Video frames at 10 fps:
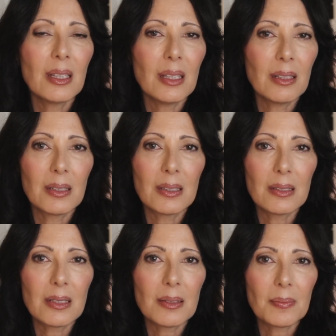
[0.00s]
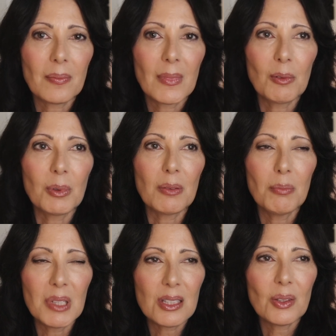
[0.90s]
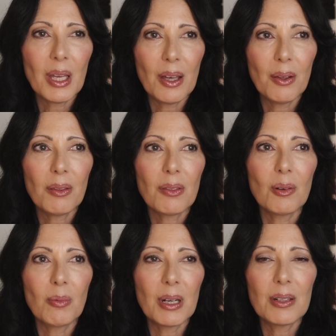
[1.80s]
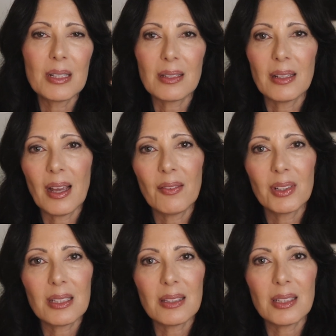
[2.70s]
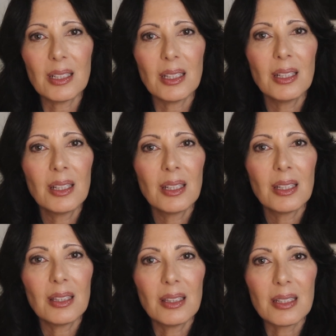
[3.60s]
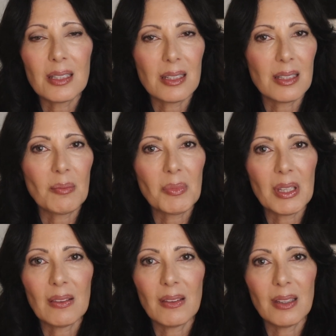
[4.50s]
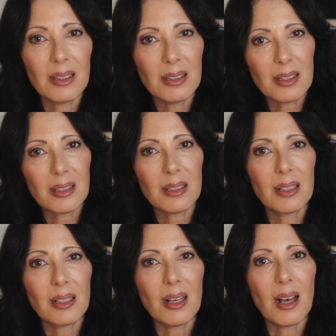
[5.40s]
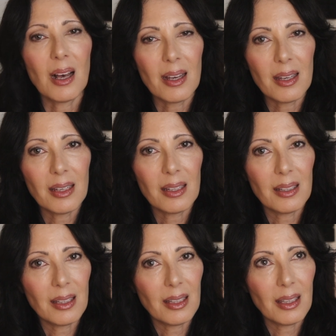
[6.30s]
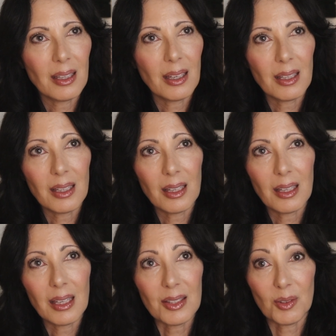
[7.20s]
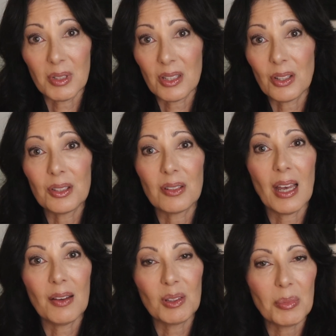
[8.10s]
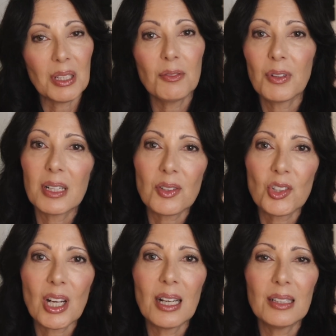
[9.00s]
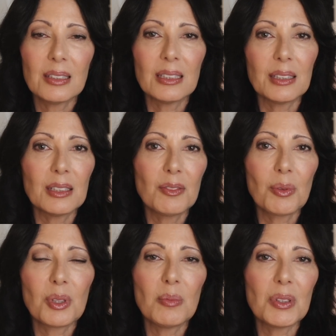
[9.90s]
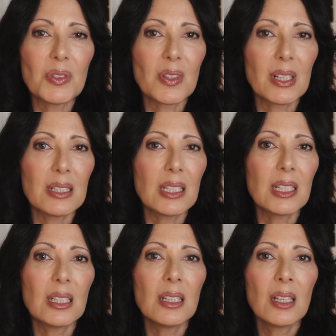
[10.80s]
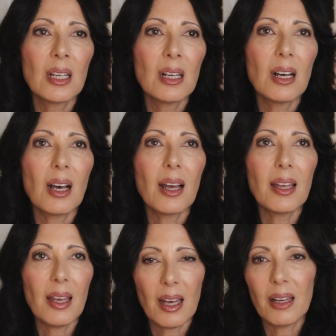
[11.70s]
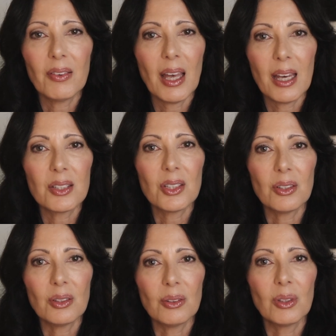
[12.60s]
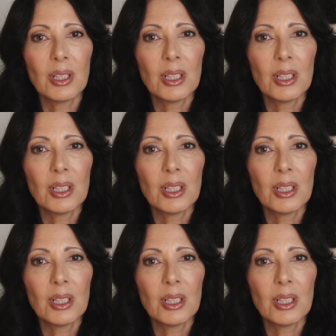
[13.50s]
And with mental health awareness and advocacy, this is something that I, as a result of having been a foster child and lived through the abuse that I did, I have had to